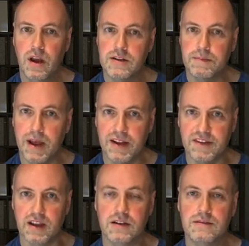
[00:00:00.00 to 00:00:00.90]
to
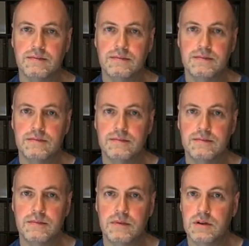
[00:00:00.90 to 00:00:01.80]
pacing
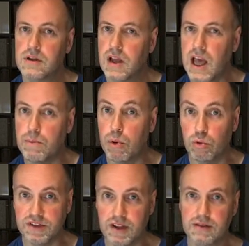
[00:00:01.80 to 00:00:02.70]
and
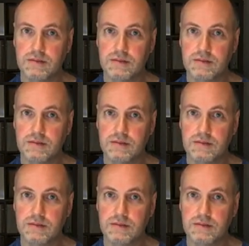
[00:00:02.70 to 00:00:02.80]
pausing.